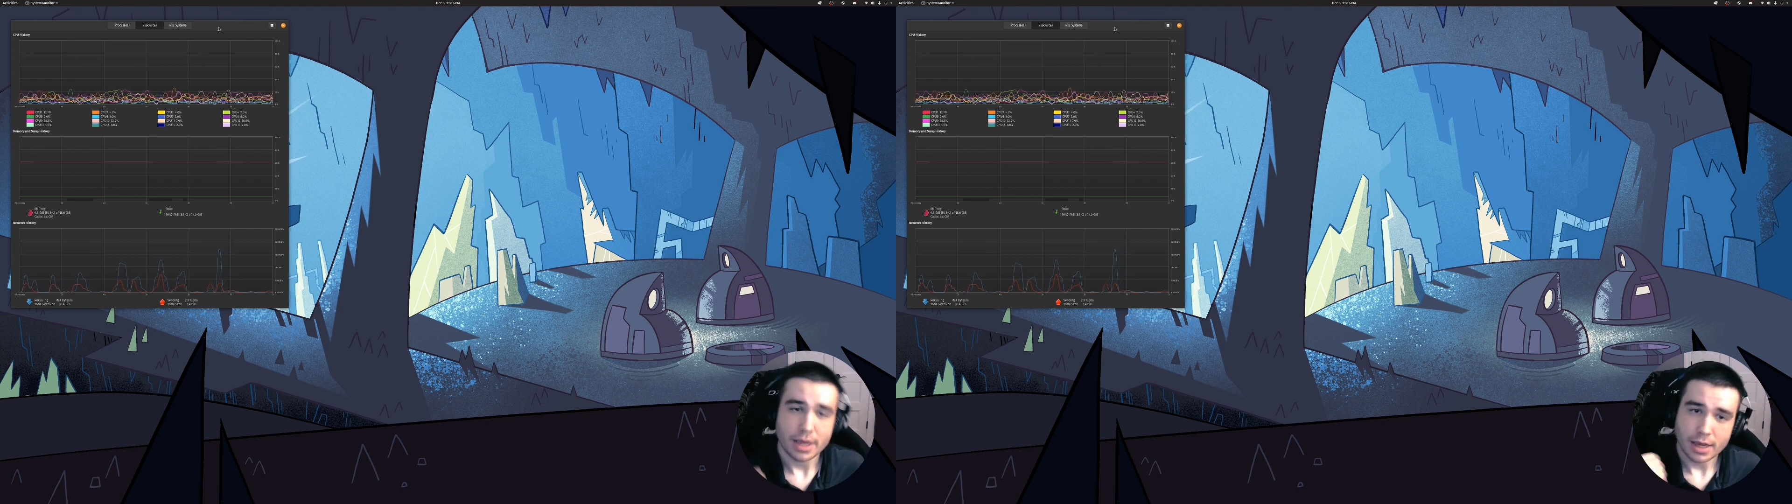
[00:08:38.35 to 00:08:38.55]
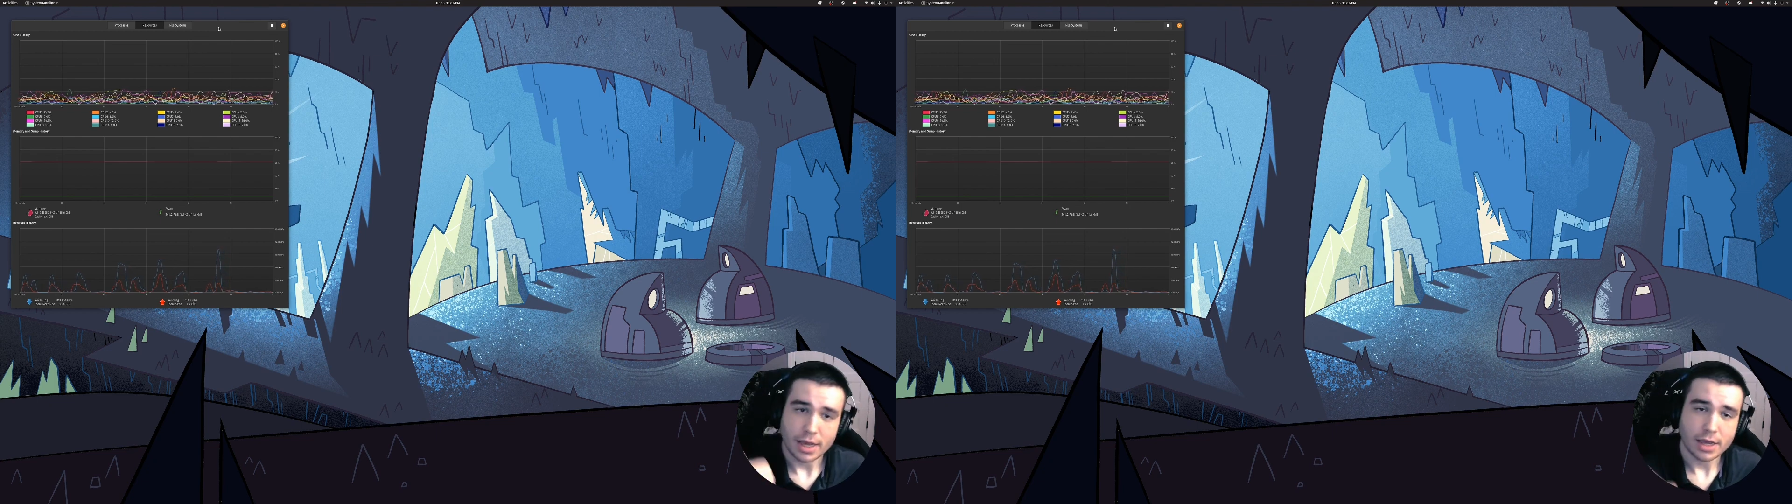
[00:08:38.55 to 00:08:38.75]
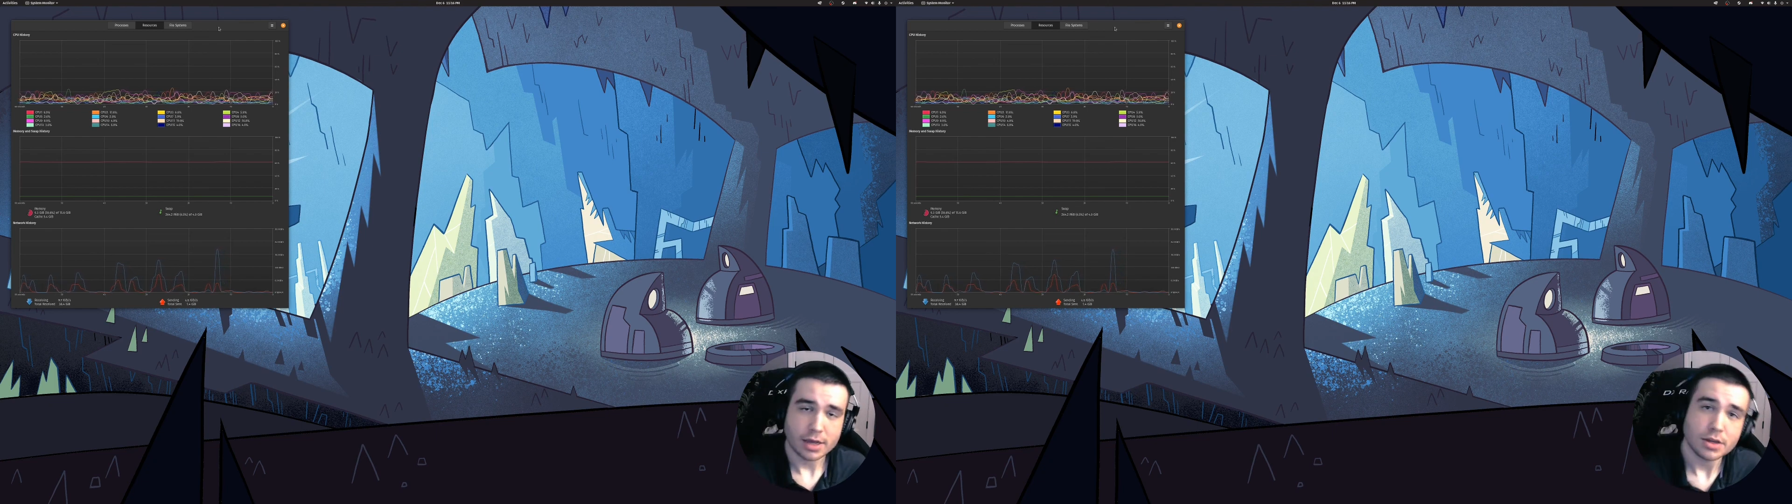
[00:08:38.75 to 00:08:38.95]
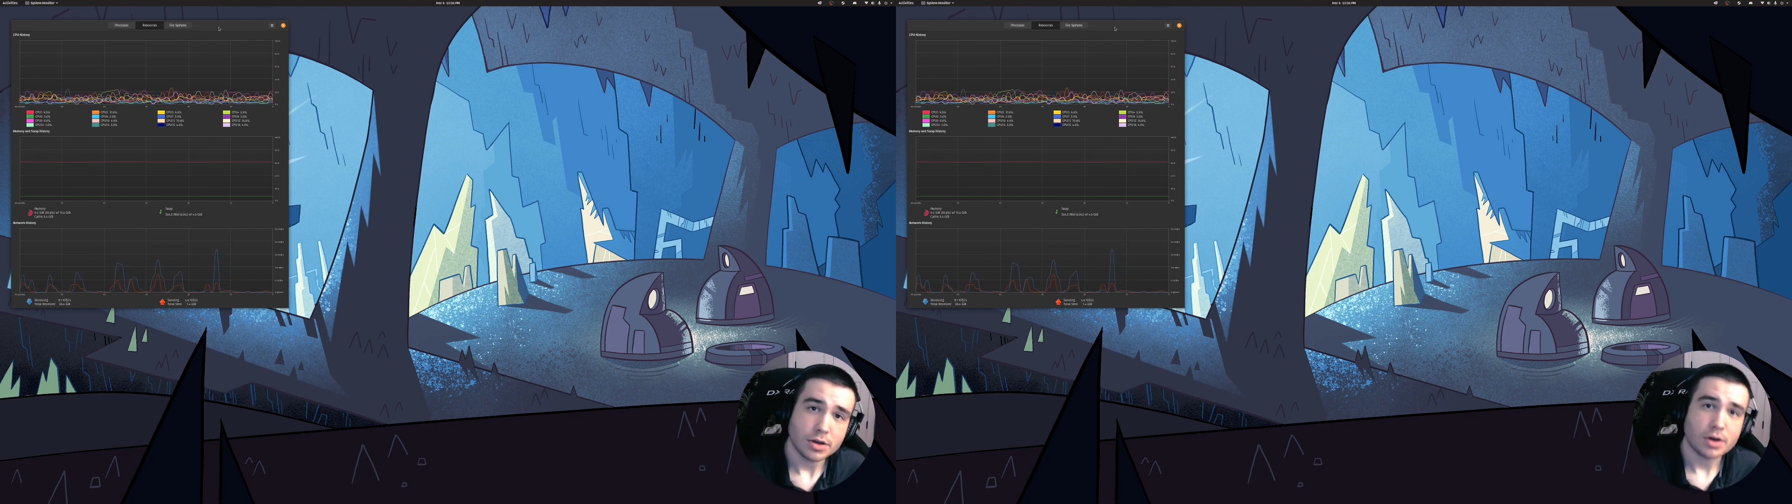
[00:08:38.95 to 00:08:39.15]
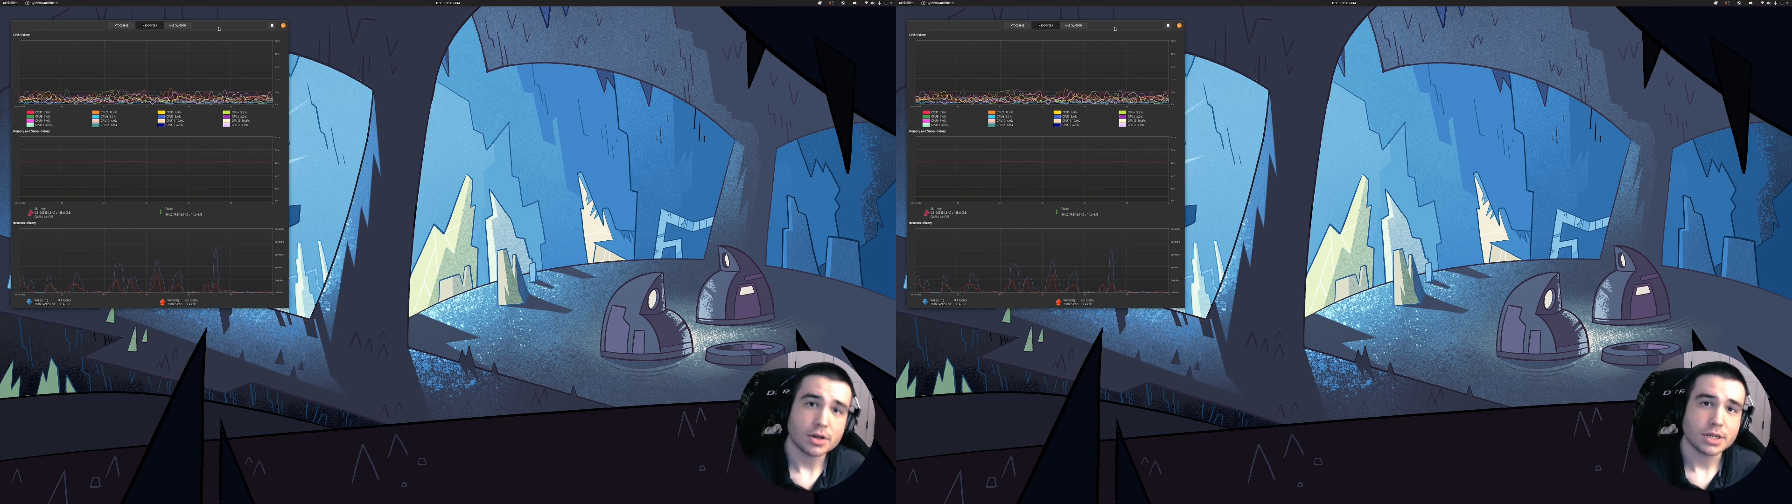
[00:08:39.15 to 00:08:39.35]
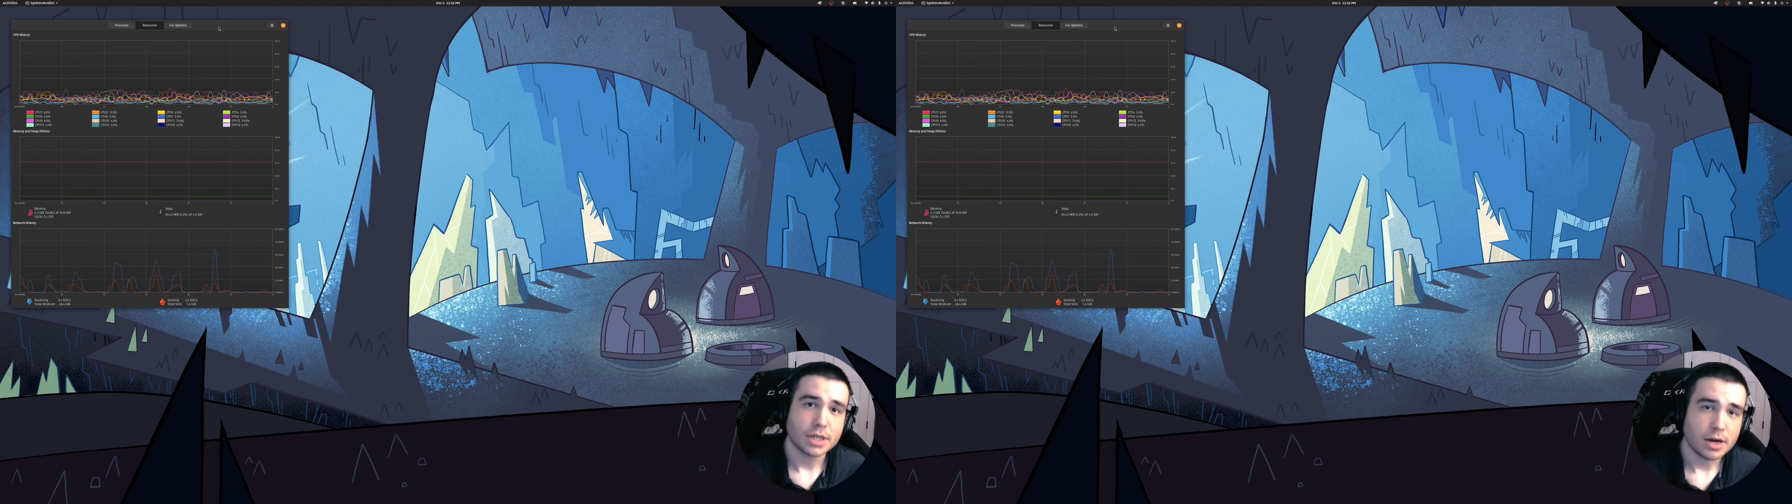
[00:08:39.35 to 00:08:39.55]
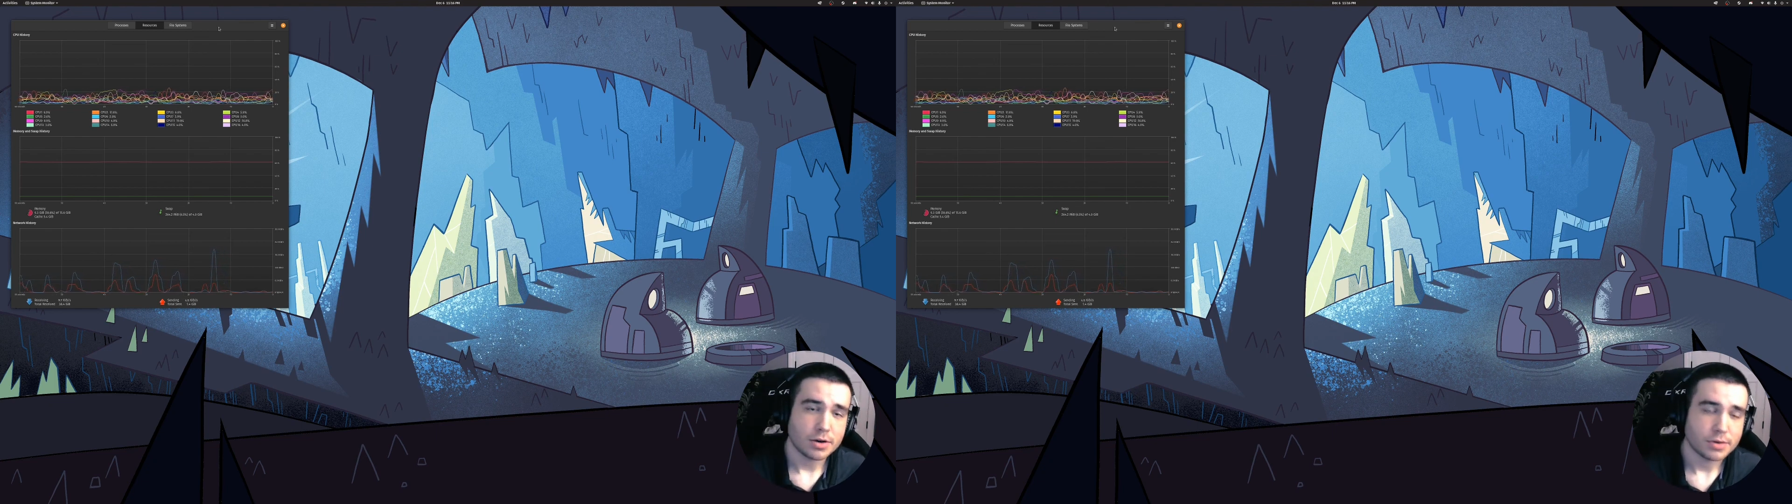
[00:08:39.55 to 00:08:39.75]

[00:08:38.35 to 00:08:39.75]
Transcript: and you all good to go.